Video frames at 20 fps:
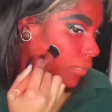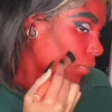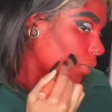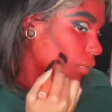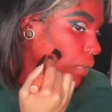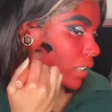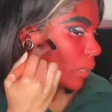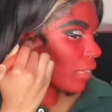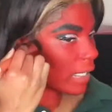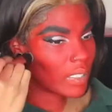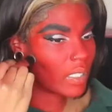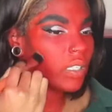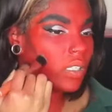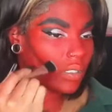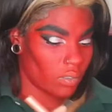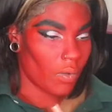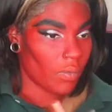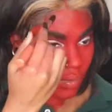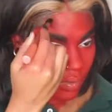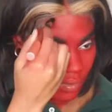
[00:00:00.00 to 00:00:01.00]
I'm
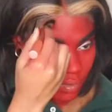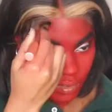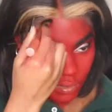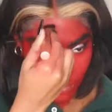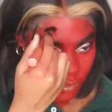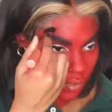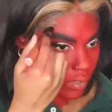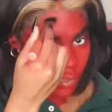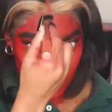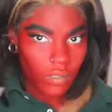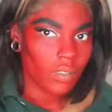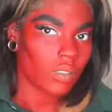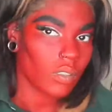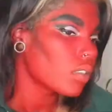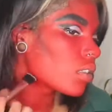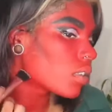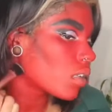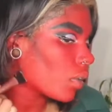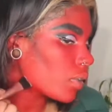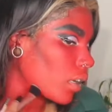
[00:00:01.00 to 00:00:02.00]
taking that shadow
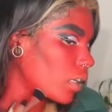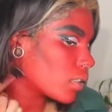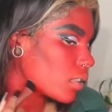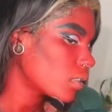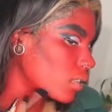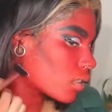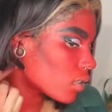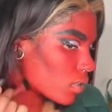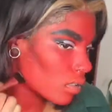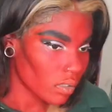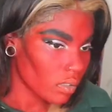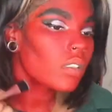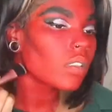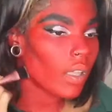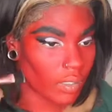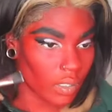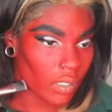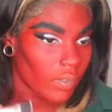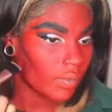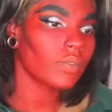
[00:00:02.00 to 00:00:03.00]
powder that I got from
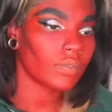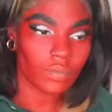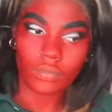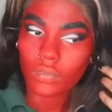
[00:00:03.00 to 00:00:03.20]
Walmart,